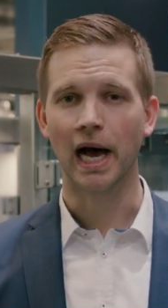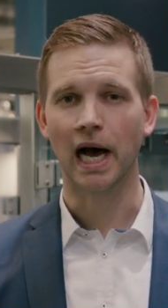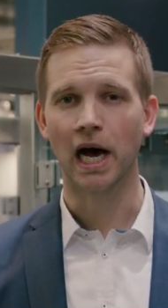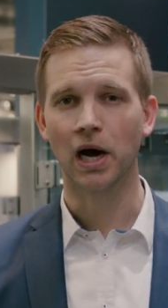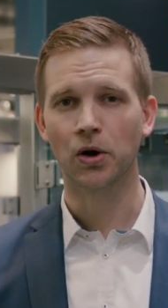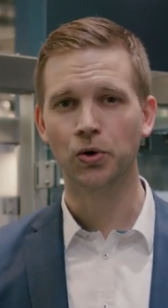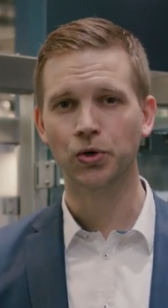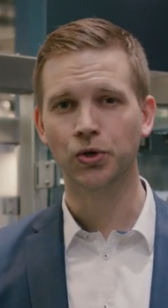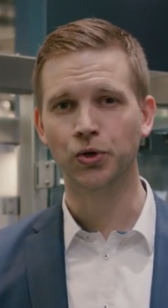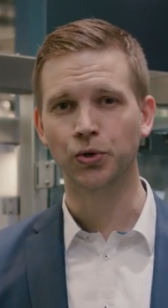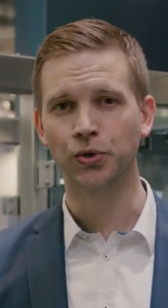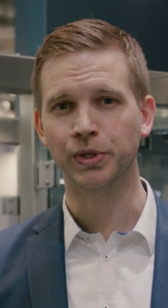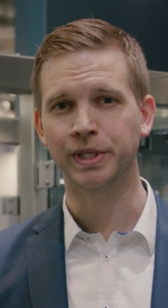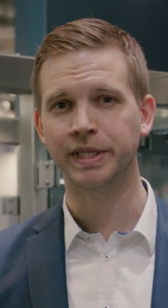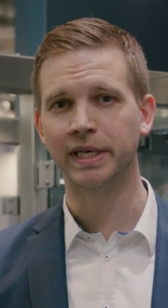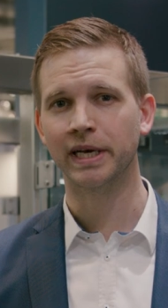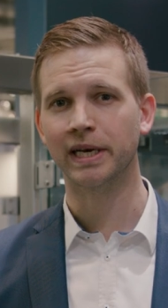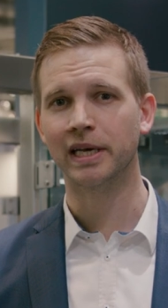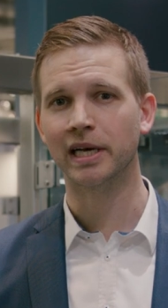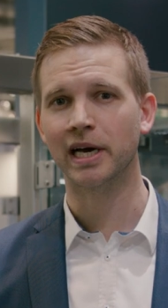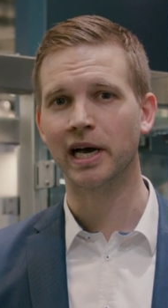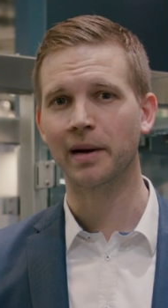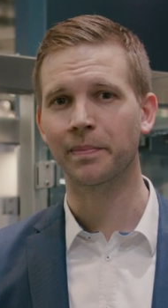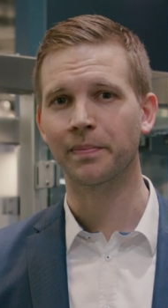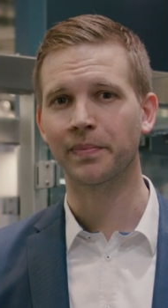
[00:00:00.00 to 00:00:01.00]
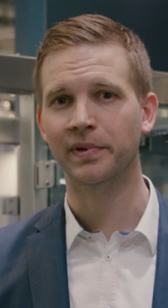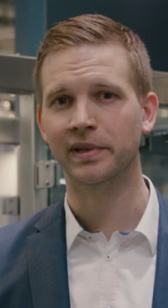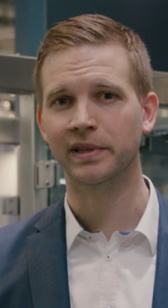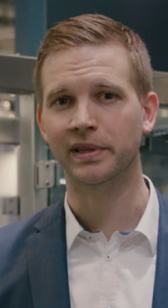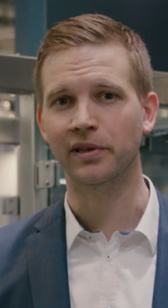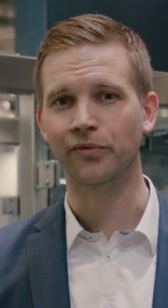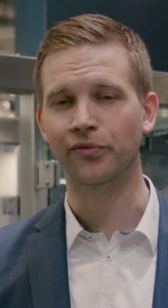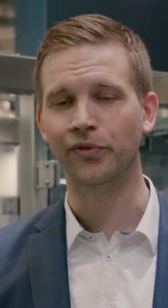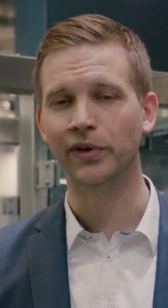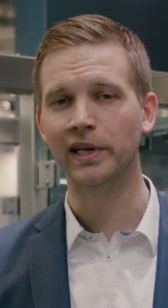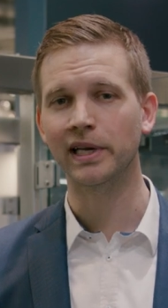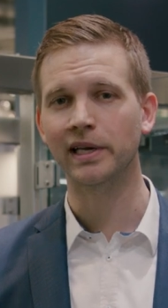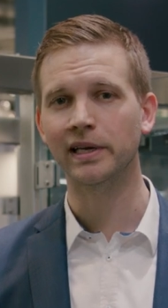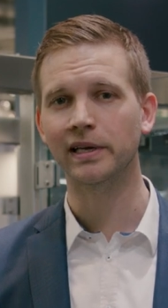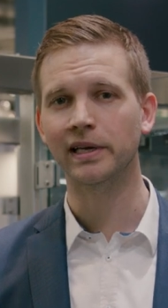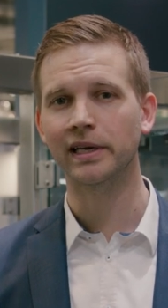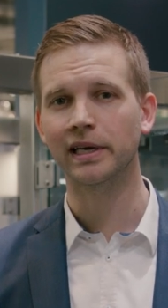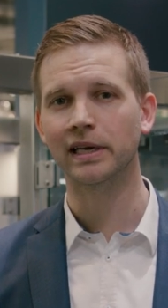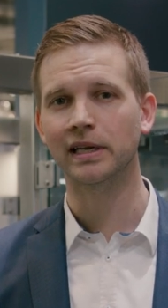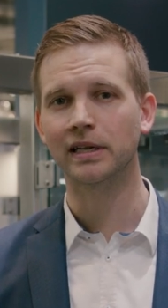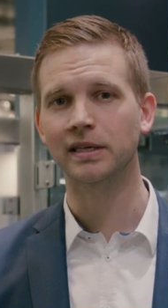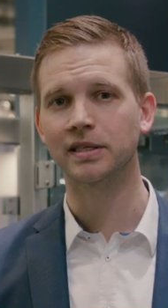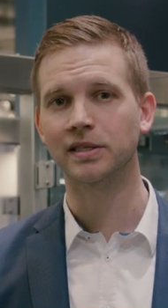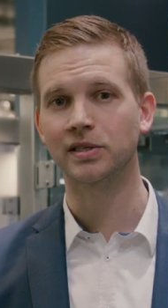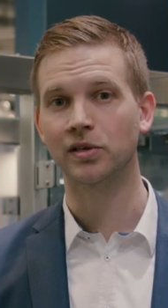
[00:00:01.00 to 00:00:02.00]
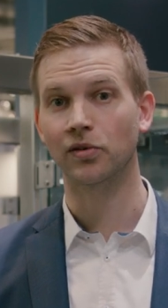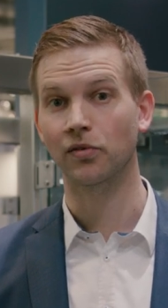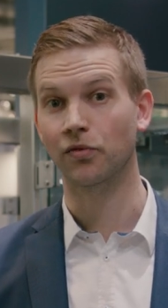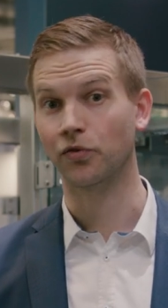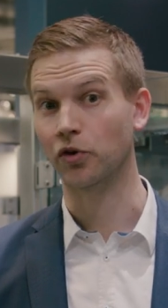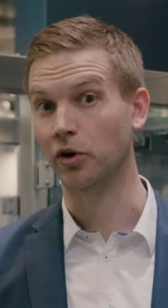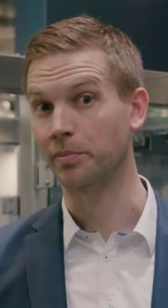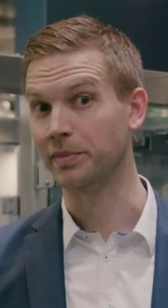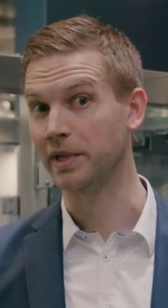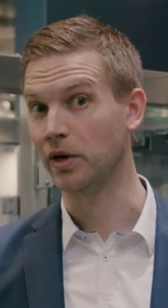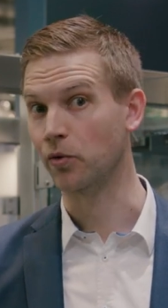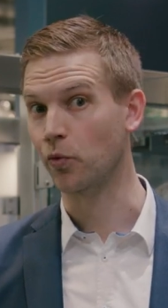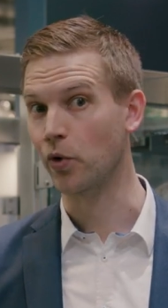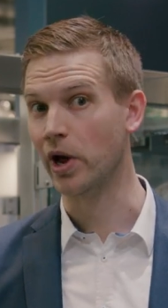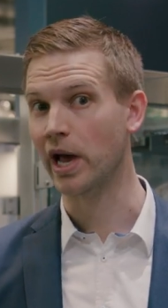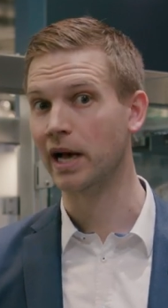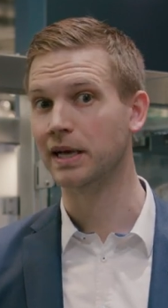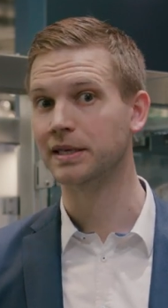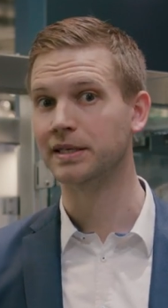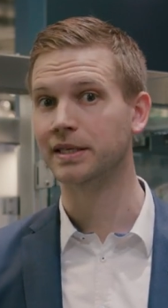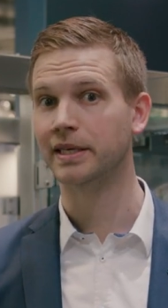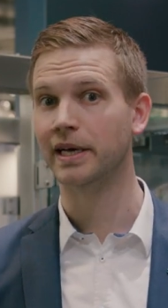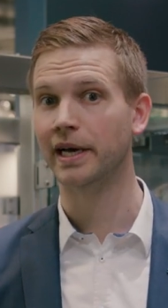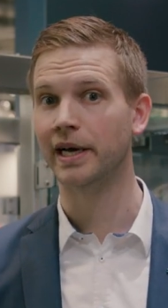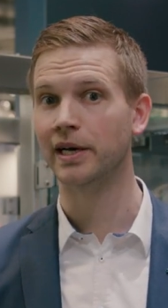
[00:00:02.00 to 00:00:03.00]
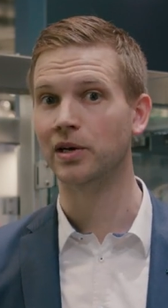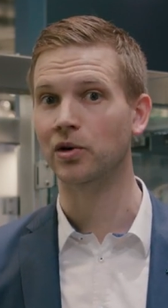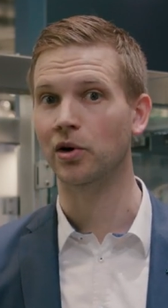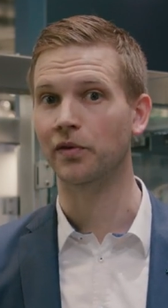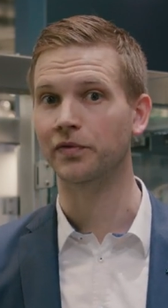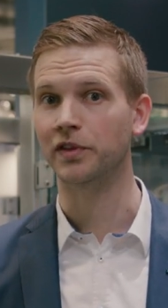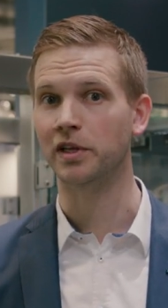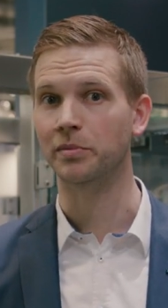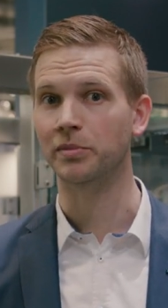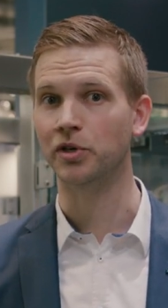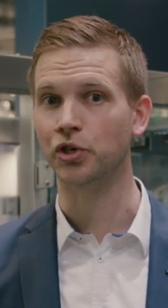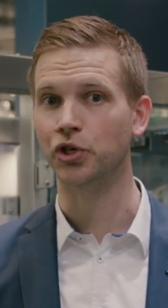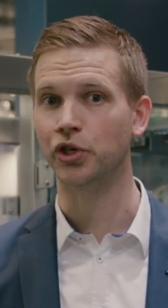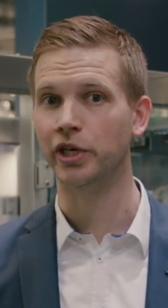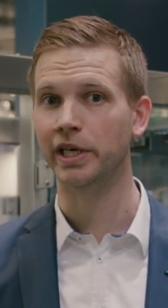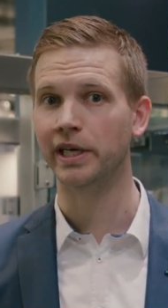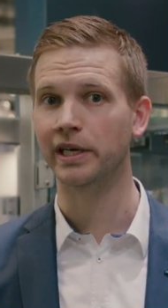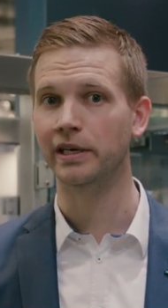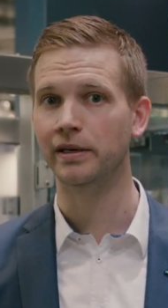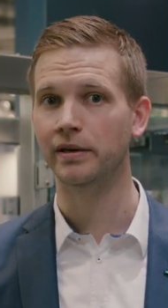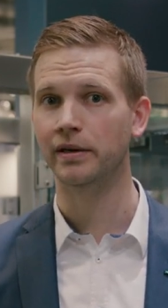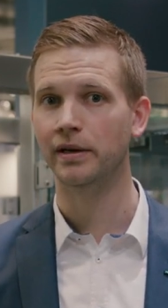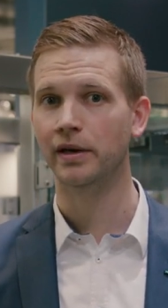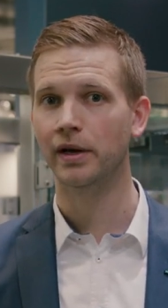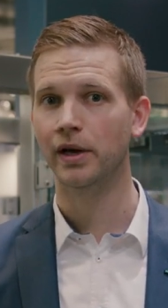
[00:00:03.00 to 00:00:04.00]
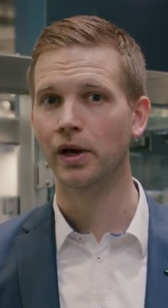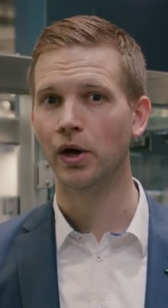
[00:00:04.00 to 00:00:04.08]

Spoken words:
how to set up the filling needles from the rear side of the machine,